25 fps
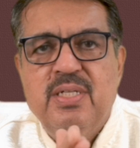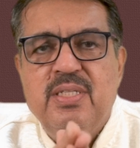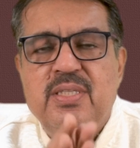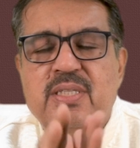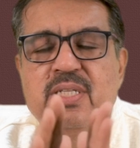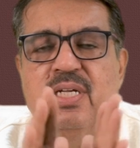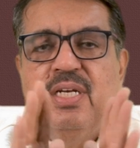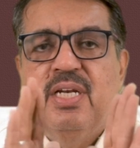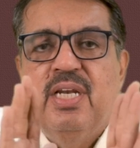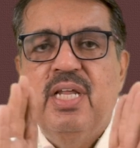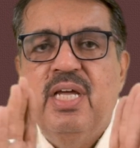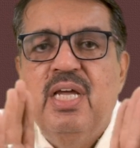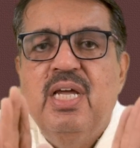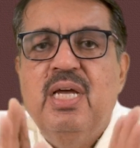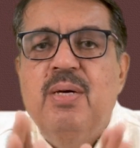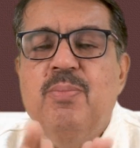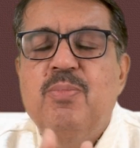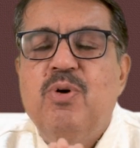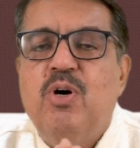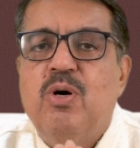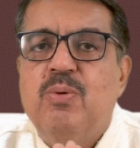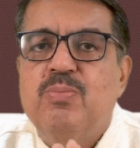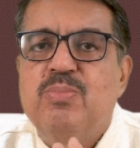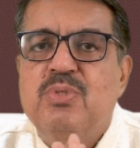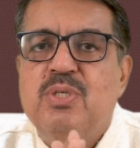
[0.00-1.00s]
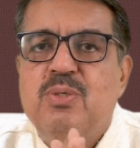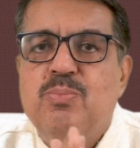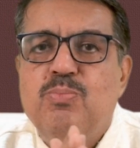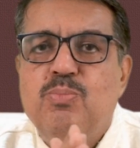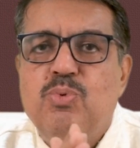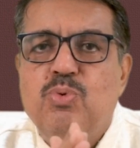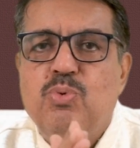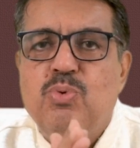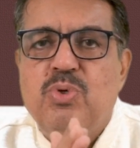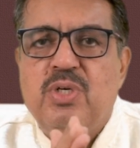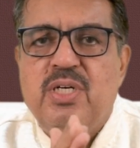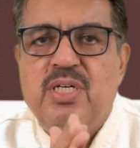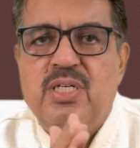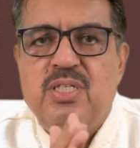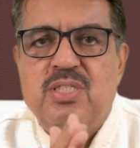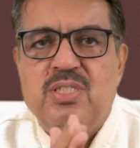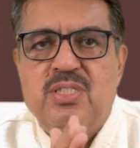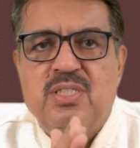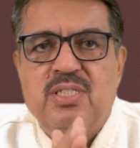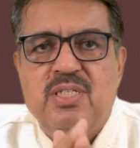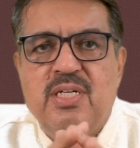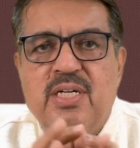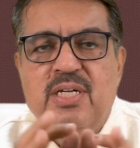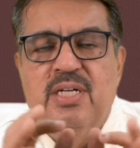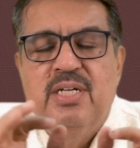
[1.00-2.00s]
The name of the book
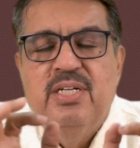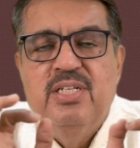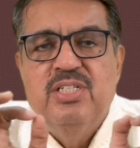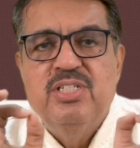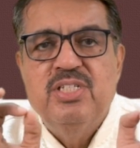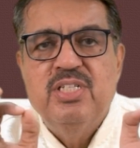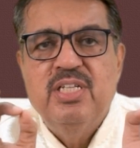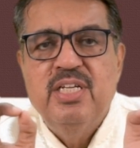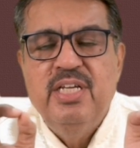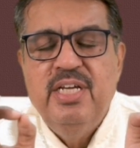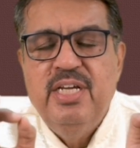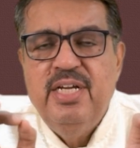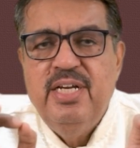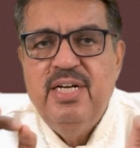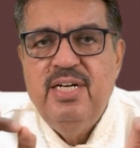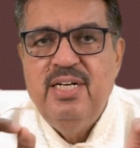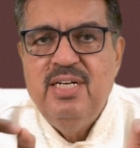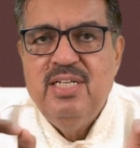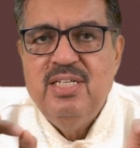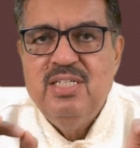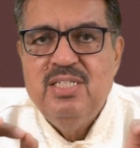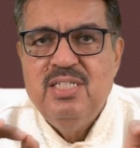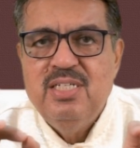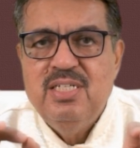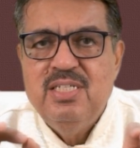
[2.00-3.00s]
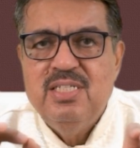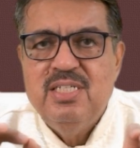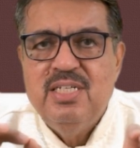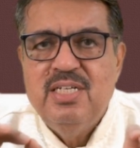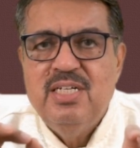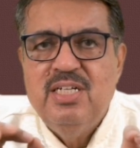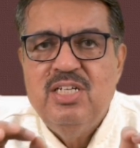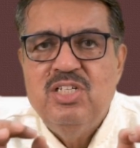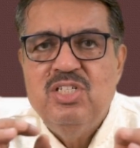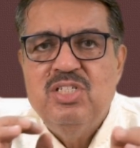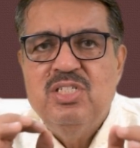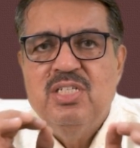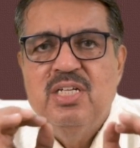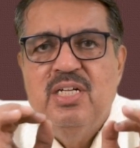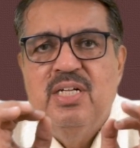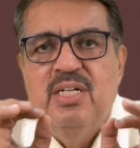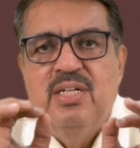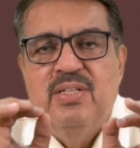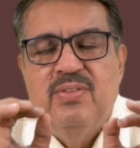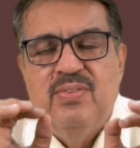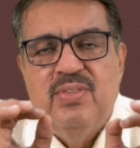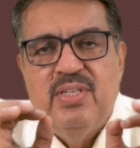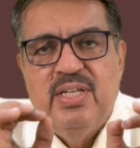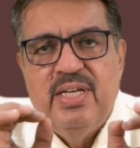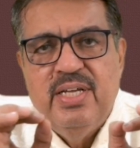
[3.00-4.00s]
is Skin Diseases,
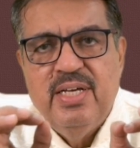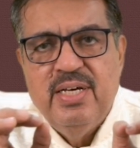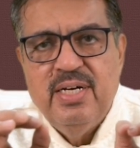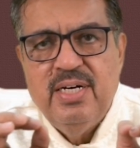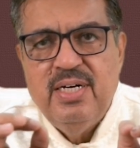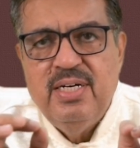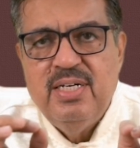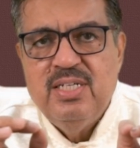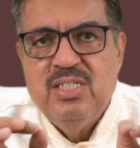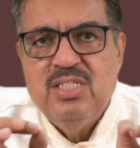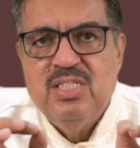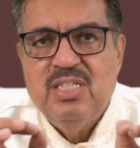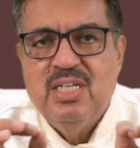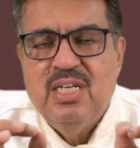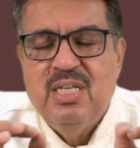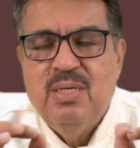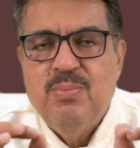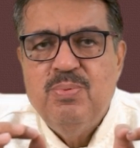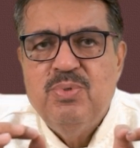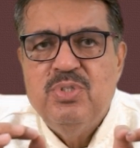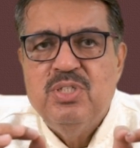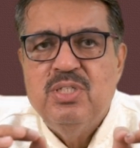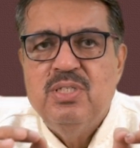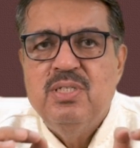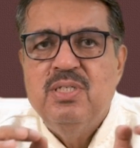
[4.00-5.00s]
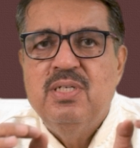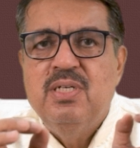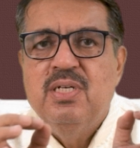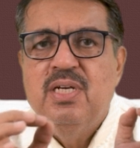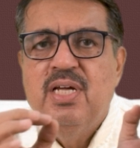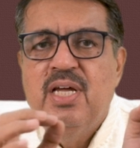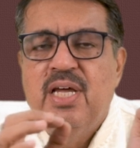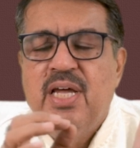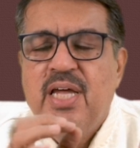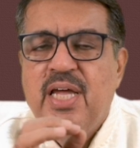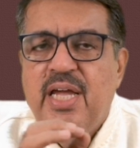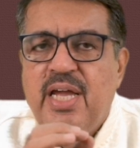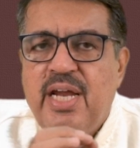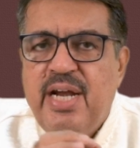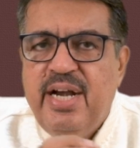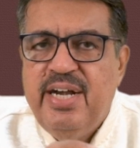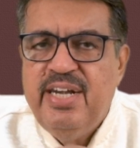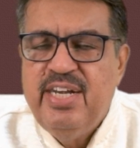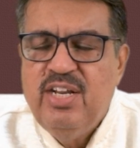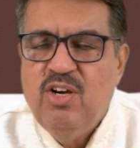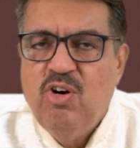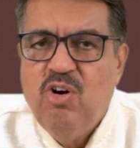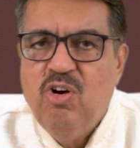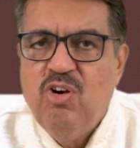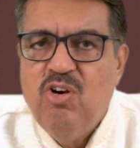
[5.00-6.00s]
their description,
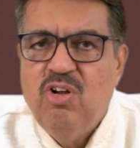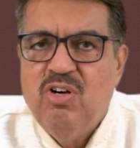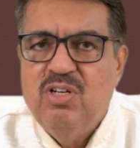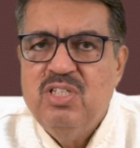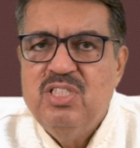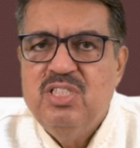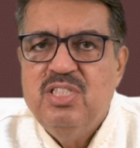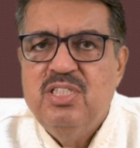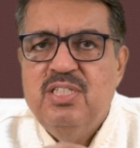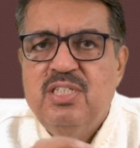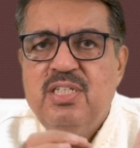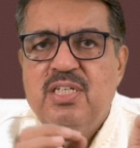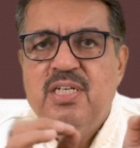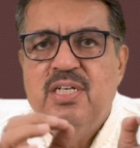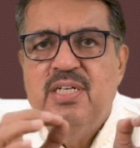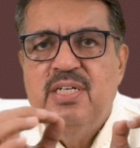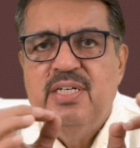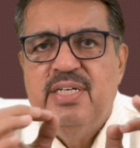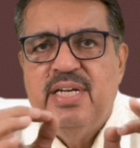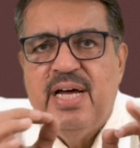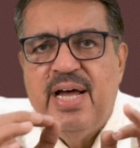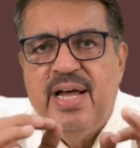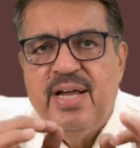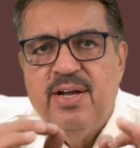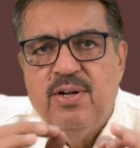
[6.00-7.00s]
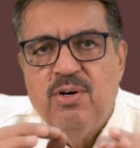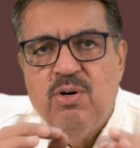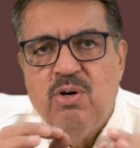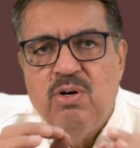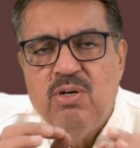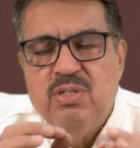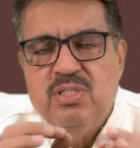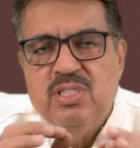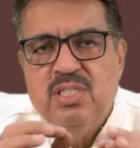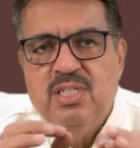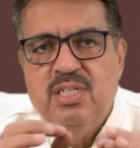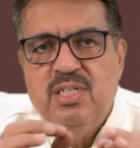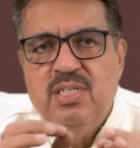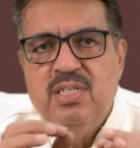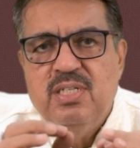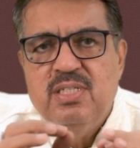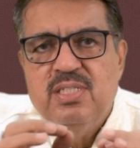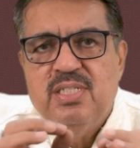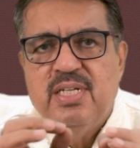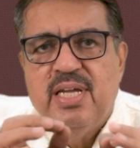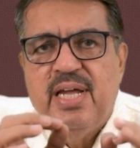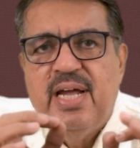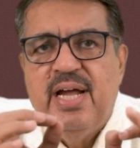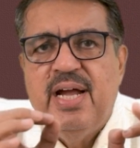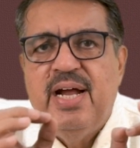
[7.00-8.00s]
etiology,
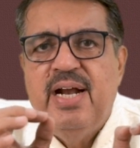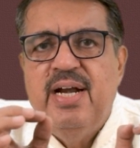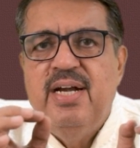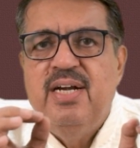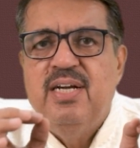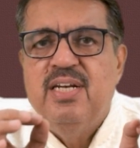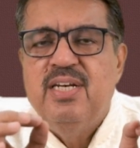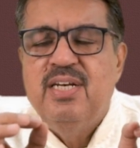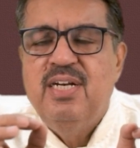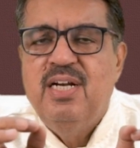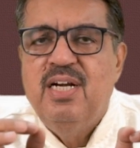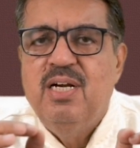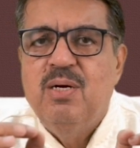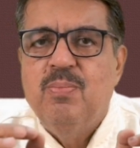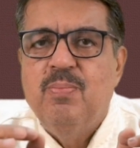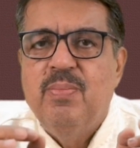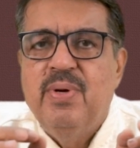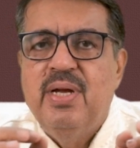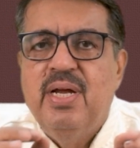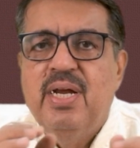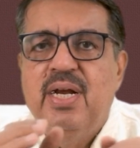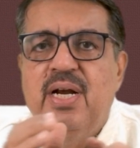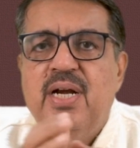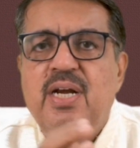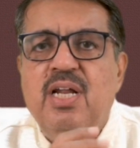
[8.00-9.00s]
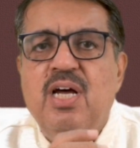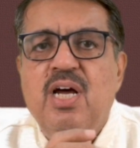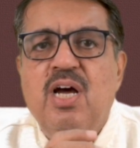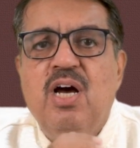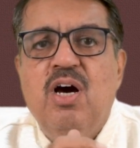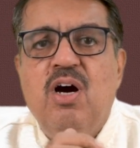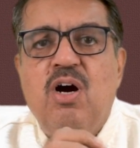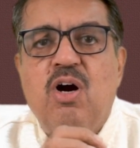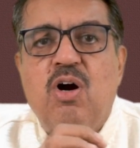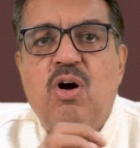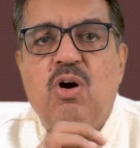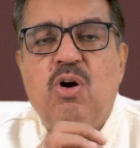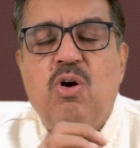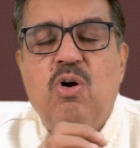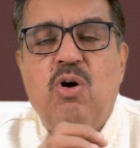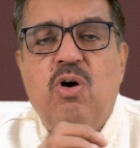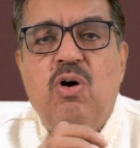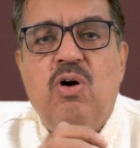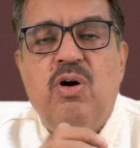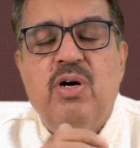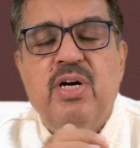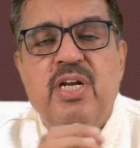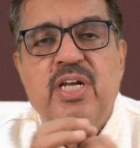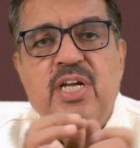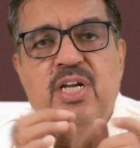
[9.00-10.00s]
diagnosis and treatment
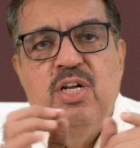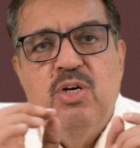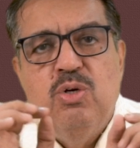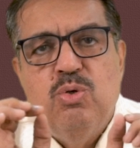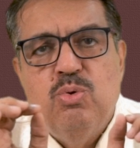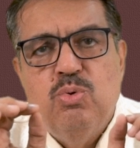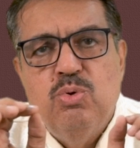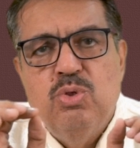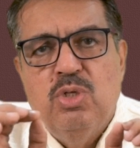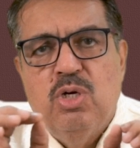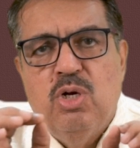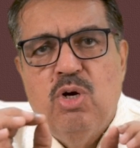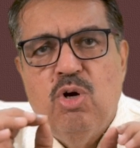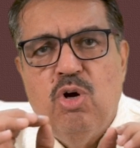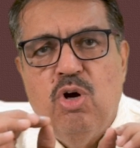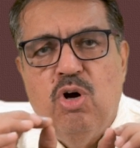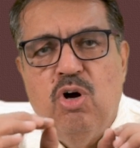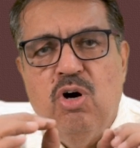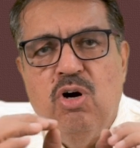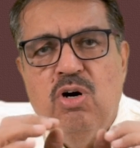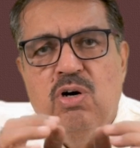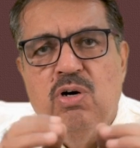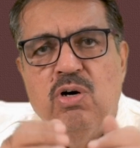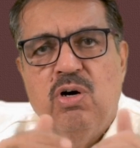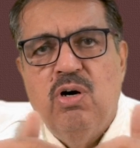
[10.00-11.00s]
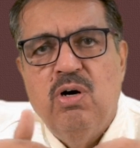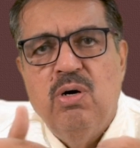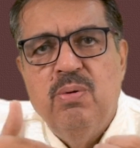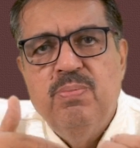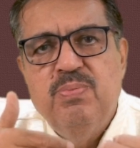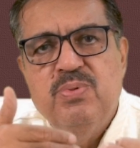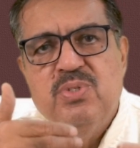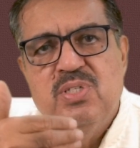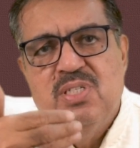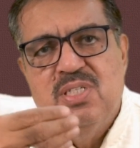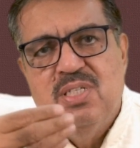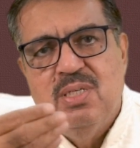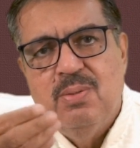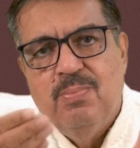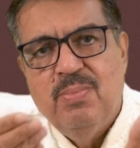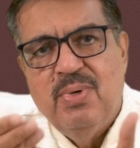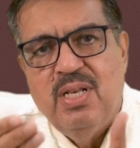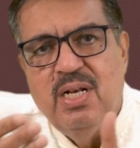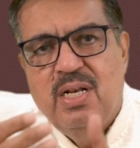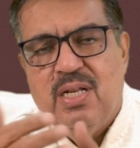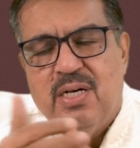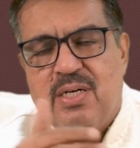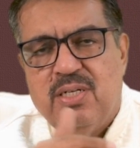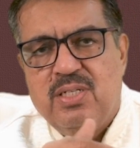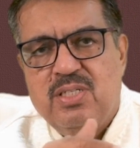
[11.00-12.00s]
according to the law of
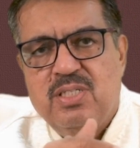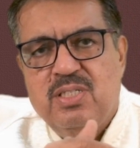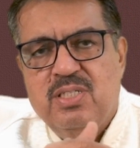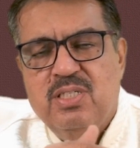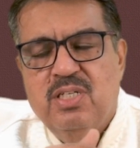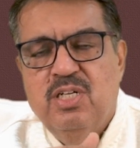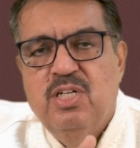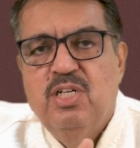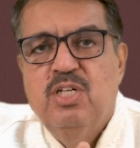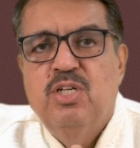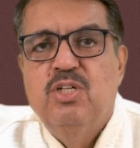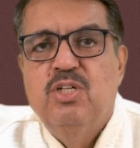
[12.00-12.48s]
similars.